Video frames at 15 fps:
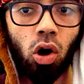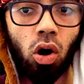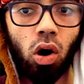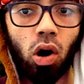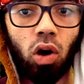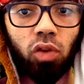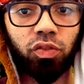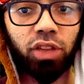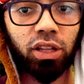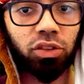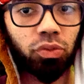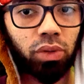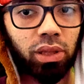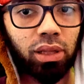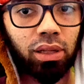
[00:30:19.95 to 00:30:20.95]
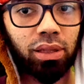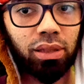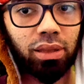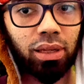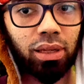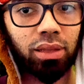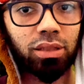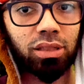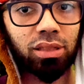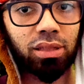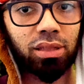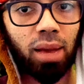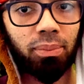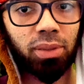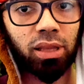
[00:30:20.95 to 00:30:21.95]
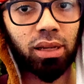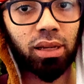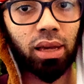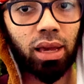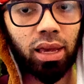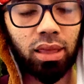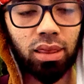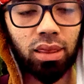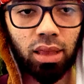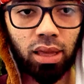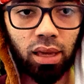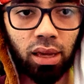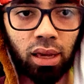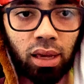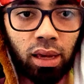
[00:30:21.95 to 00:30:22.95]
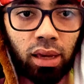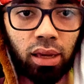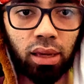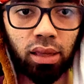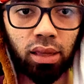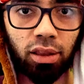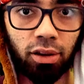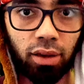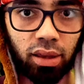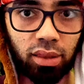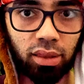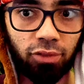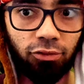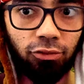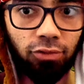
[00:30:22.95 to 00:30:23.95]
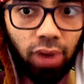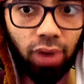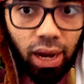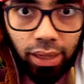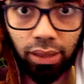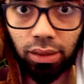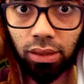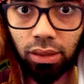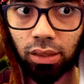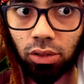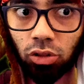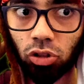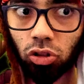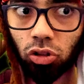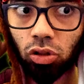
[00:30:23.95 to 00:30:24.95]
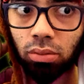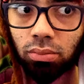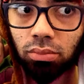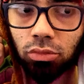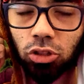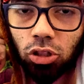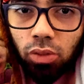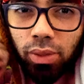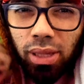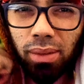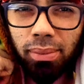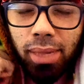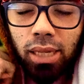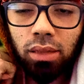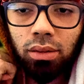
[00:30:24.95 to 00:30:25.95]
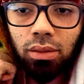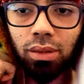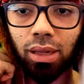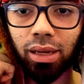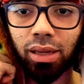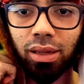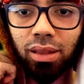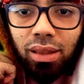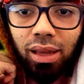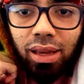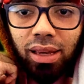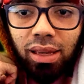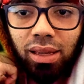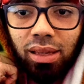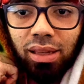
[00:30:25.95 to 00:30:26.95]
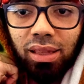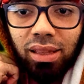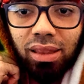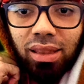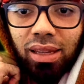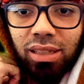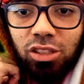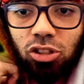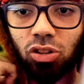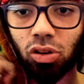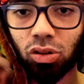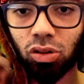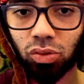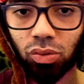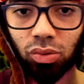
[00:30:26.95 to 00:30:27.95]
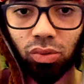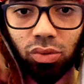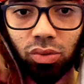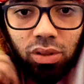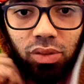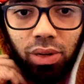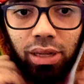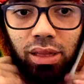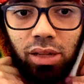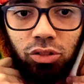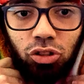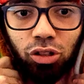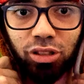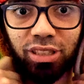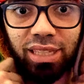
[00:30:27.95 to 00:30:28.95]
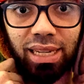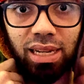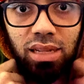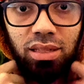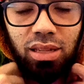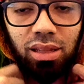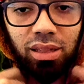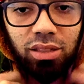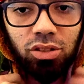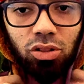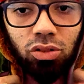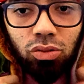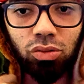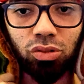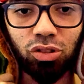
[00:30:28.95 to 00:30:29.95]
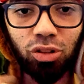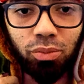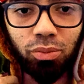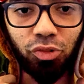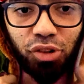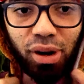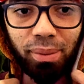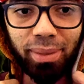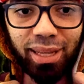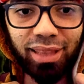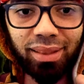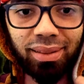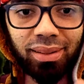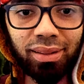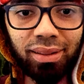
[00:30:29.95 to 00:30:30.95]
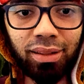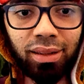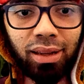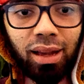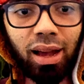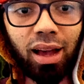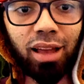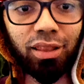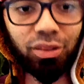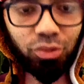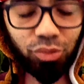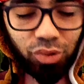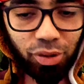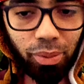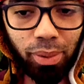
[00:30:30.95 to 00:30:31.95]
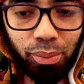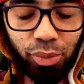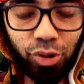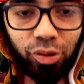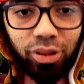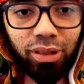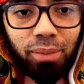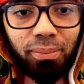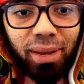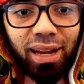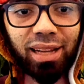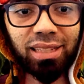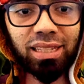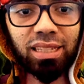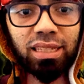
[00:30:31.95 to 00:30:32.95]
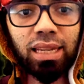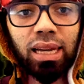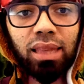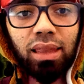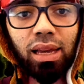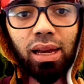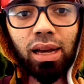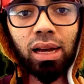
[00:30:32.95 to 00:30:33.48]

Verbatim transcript: of the adrenaline that is happening in the in the in the fight you know you know what i mean like like let's go to right now you're tense and let's go to some ramen and remember in the past it's kinda